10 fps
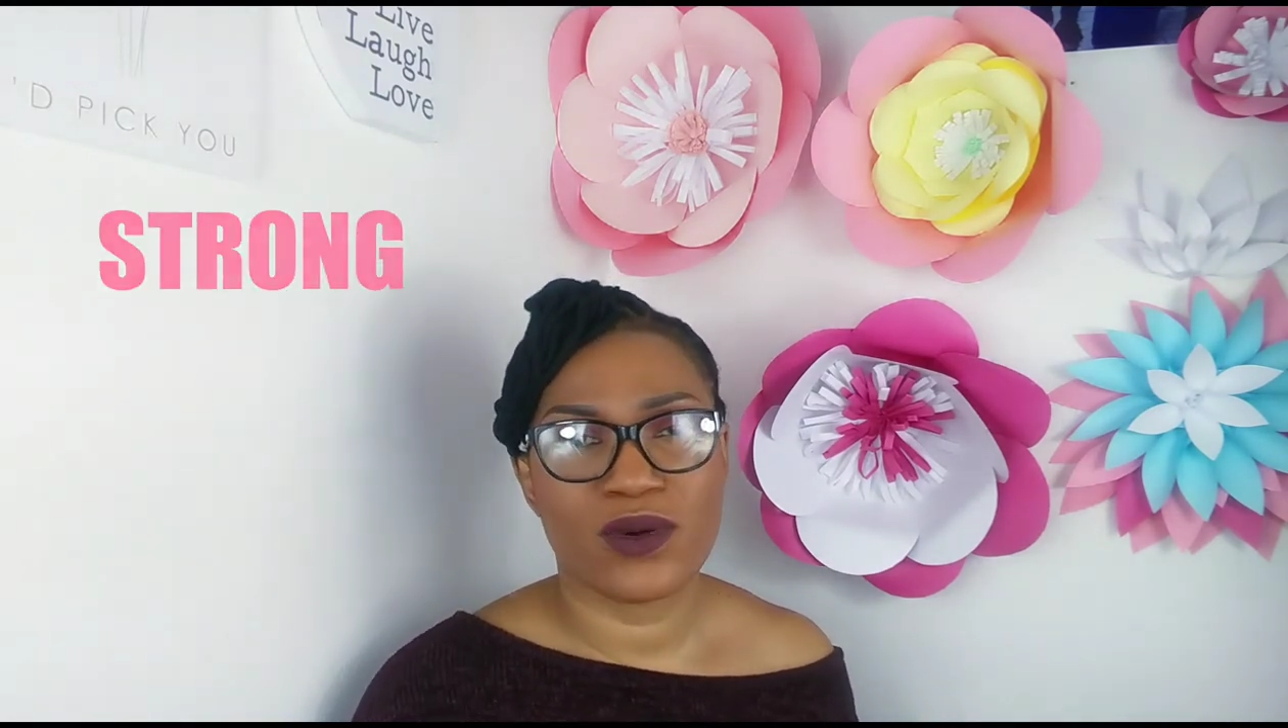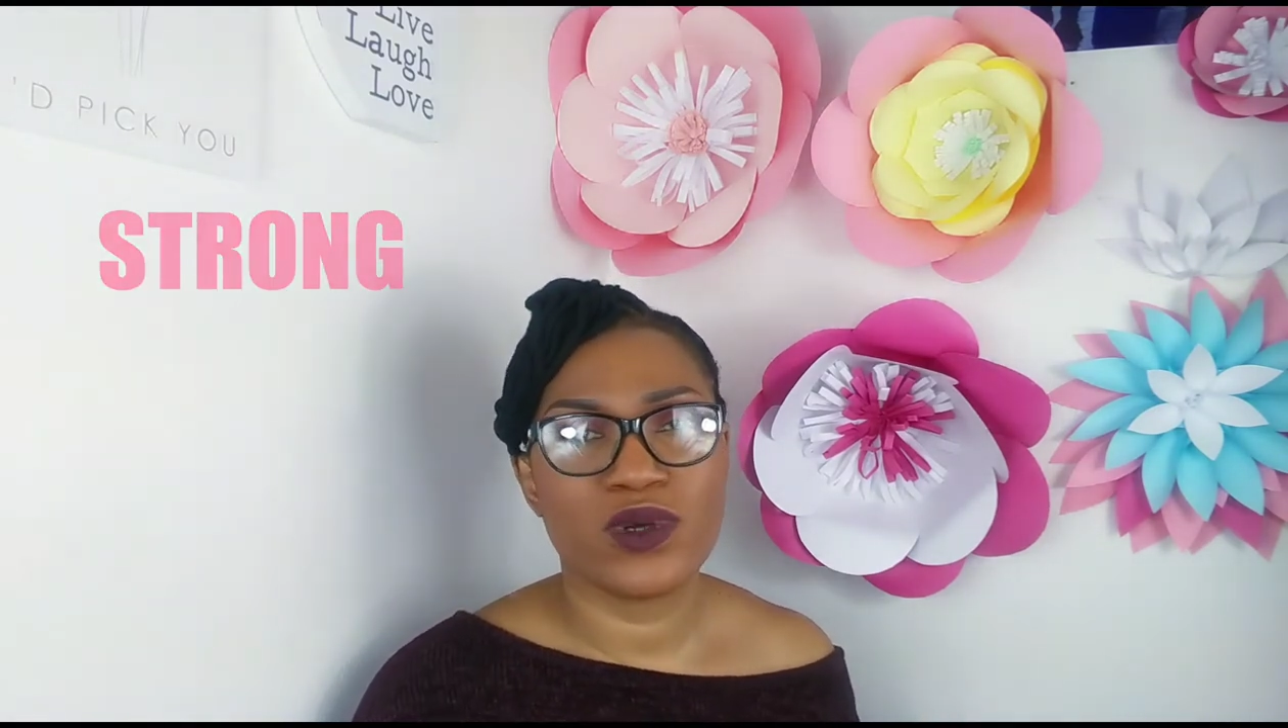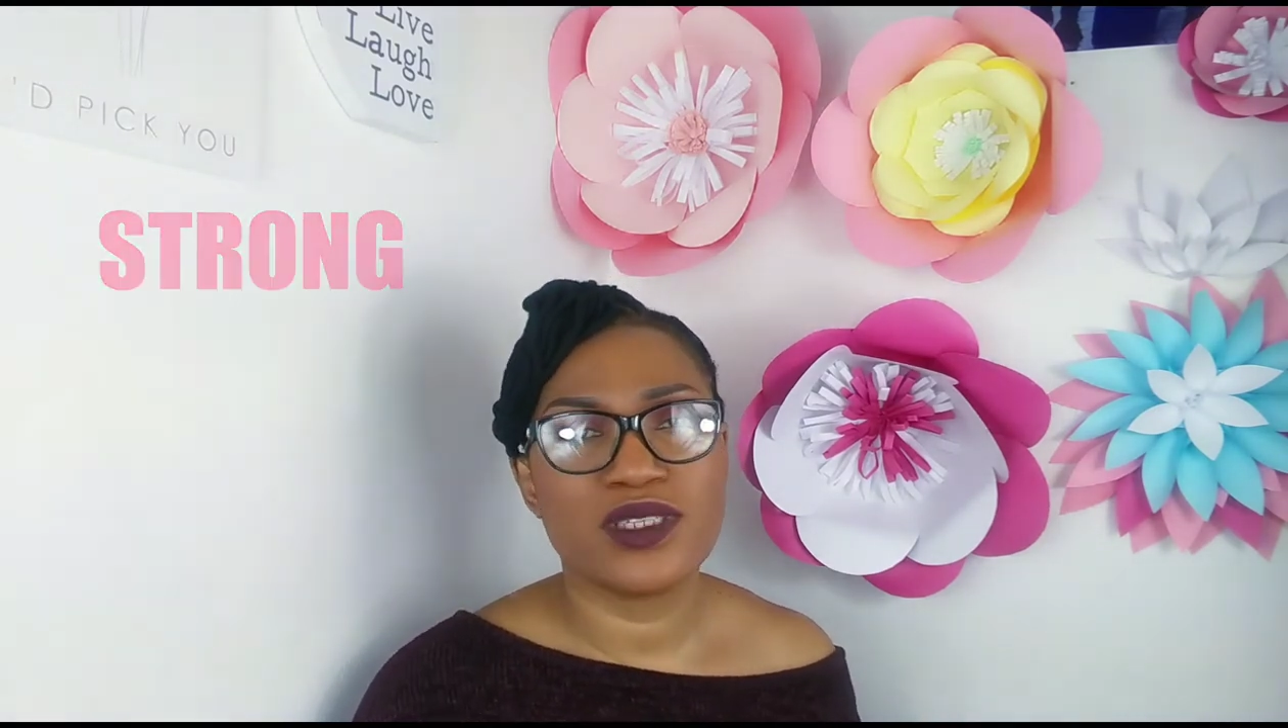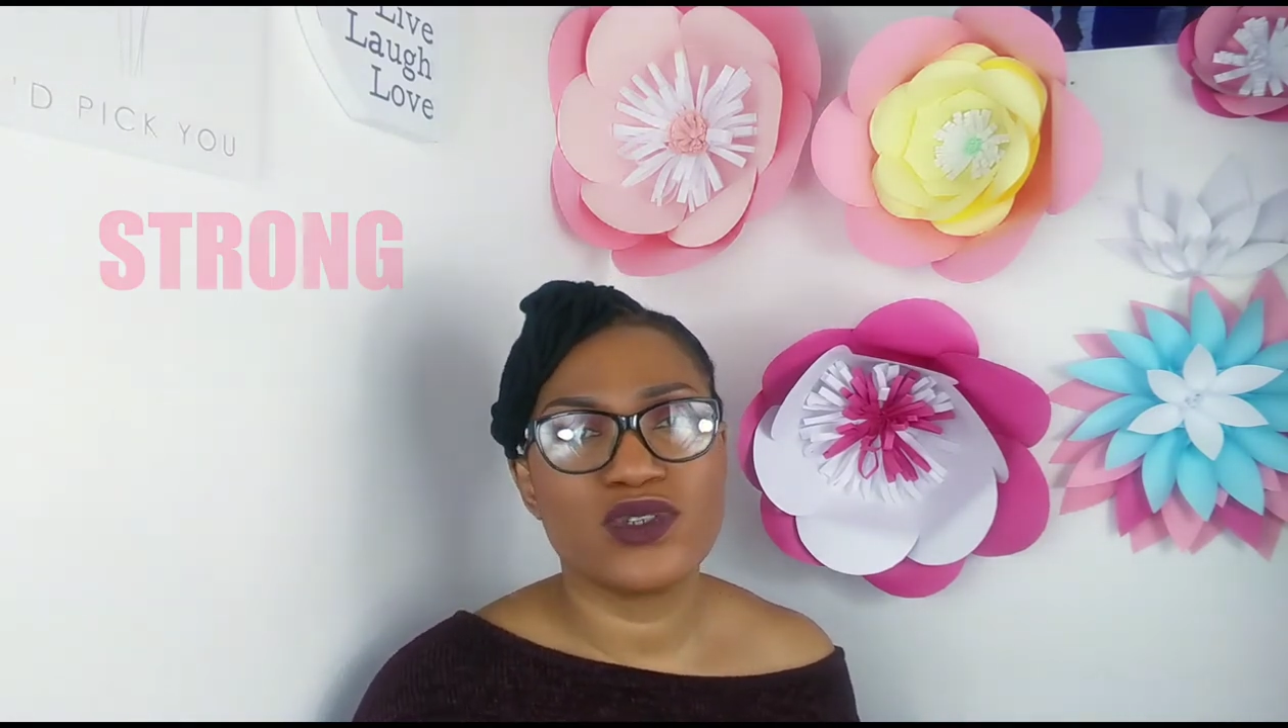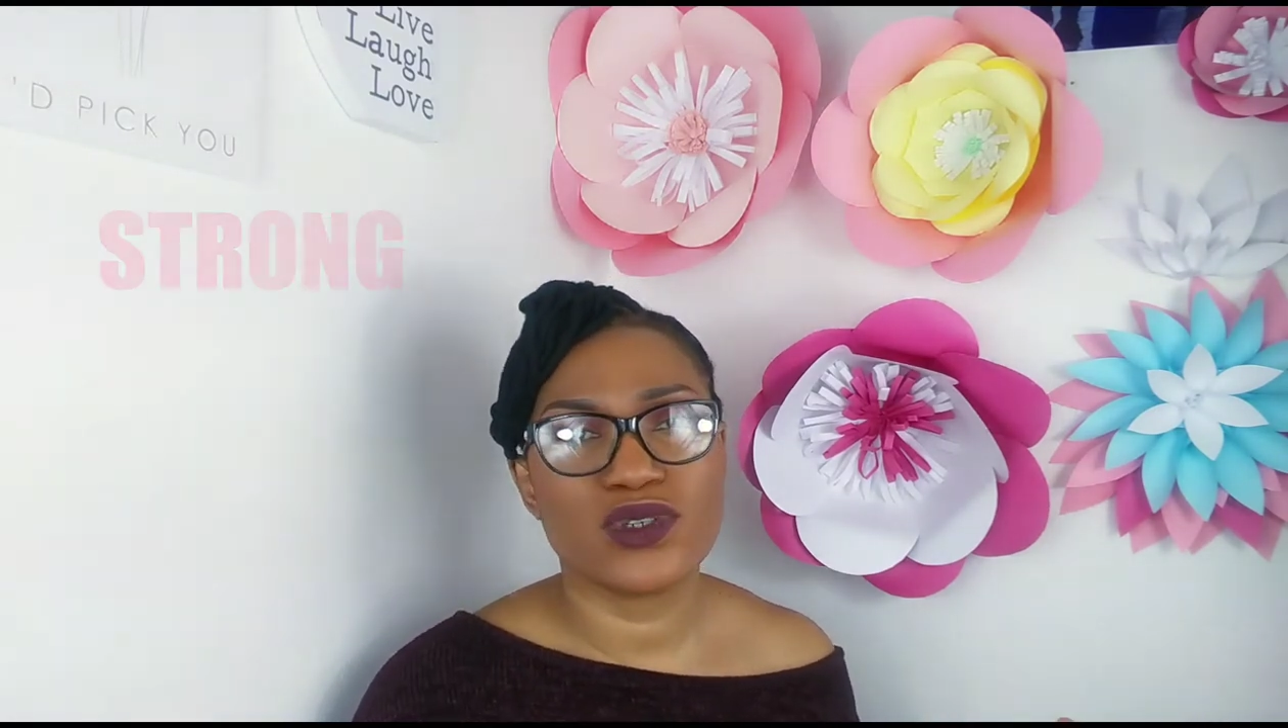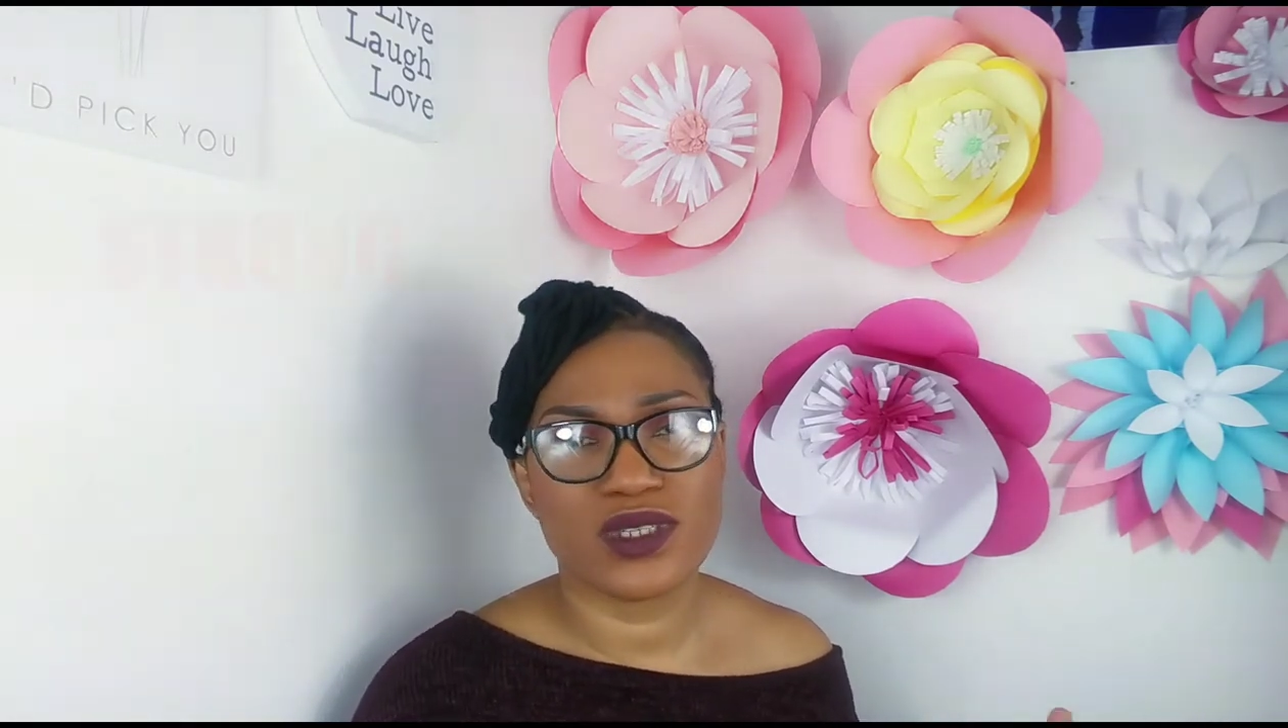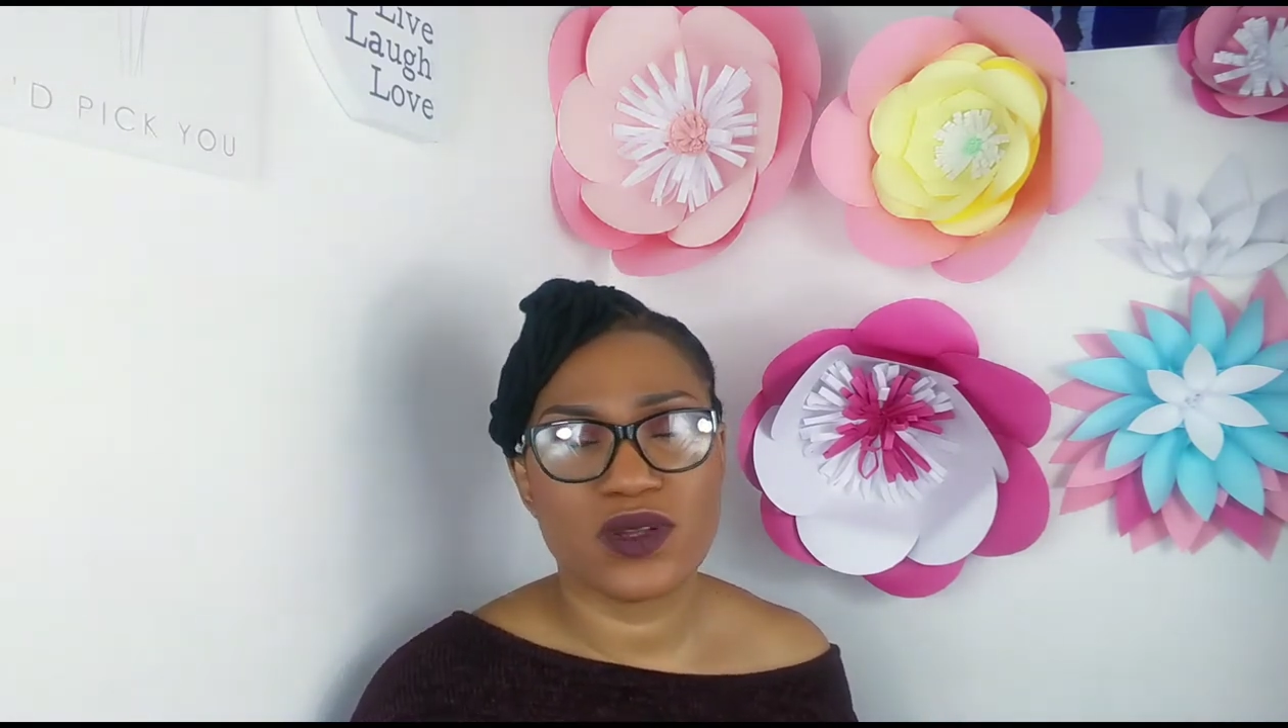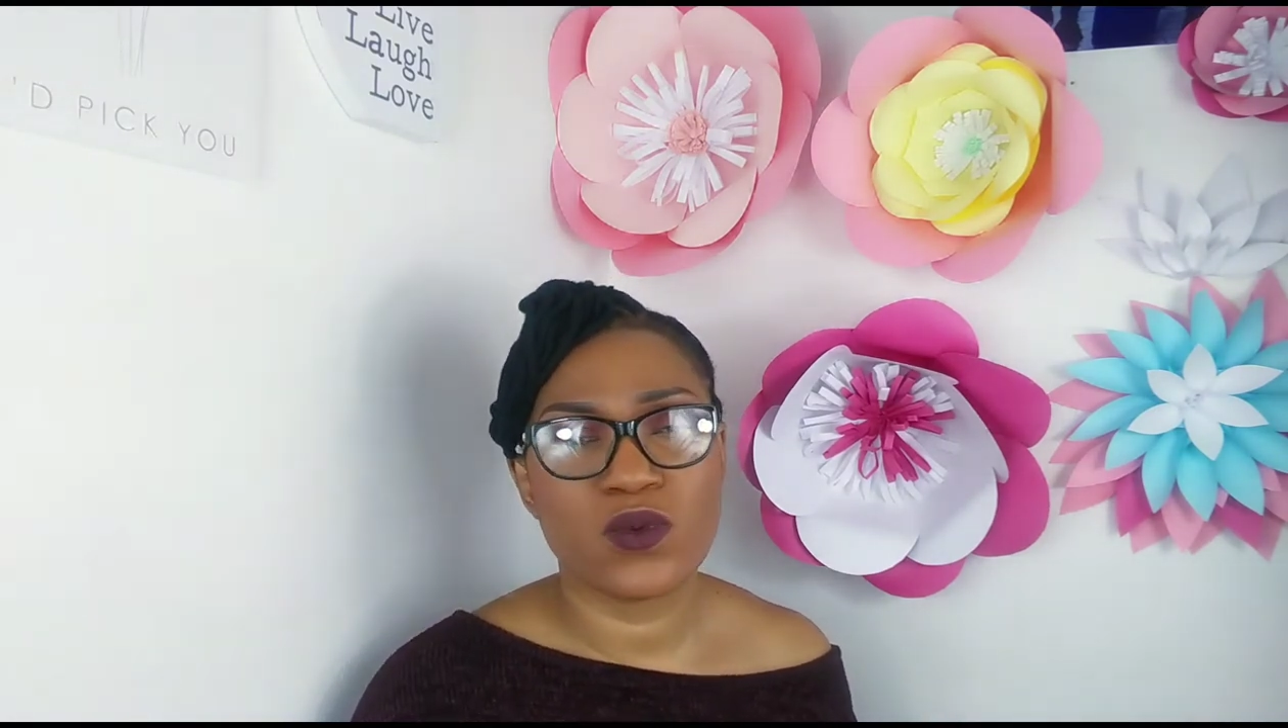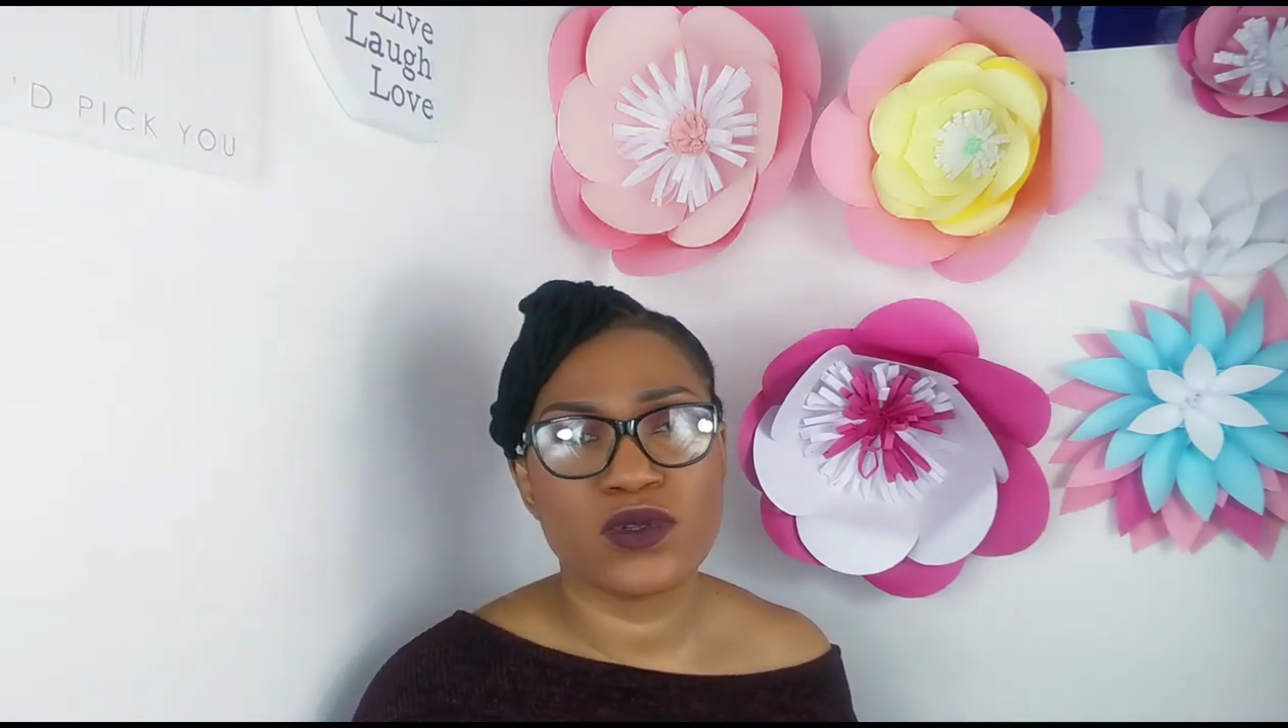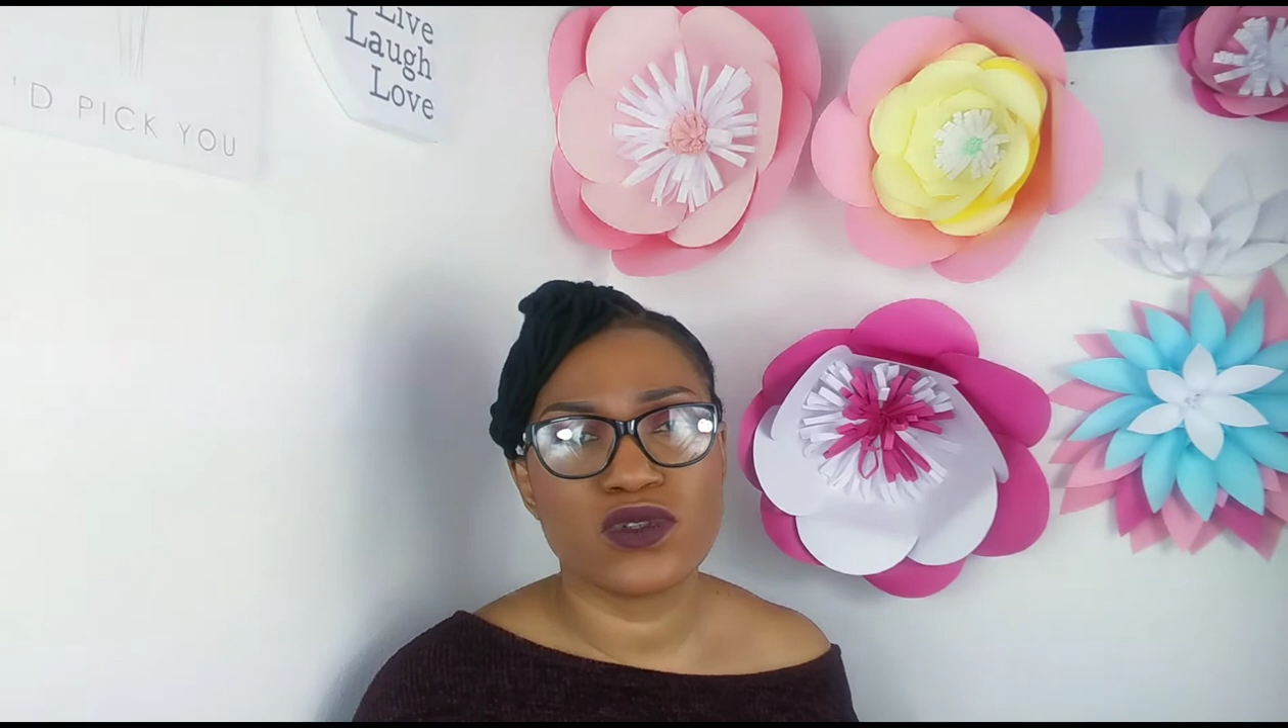we
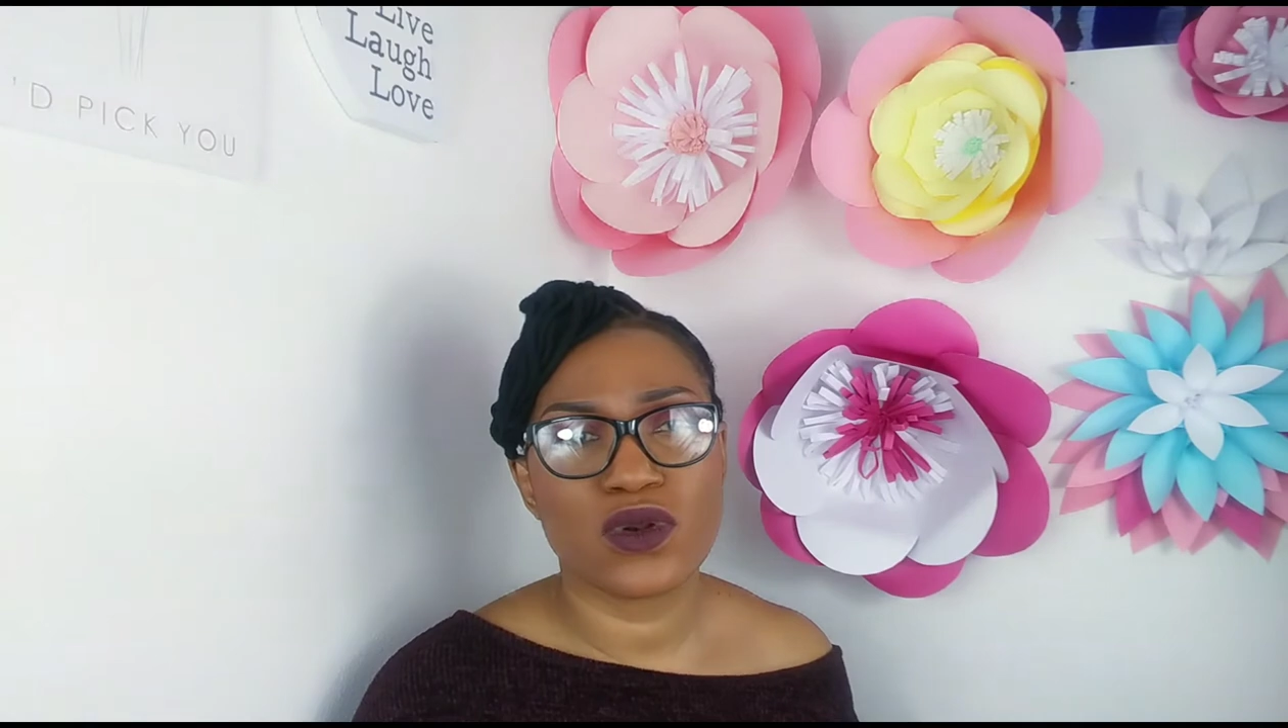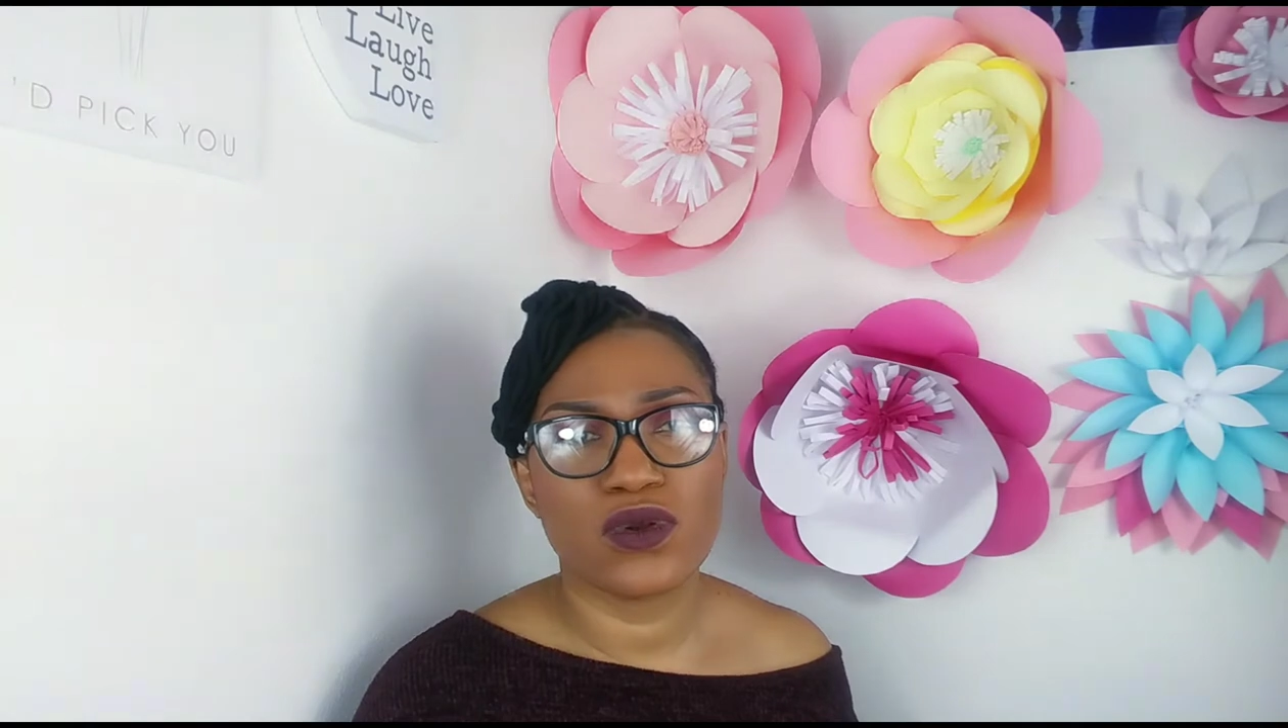just don't want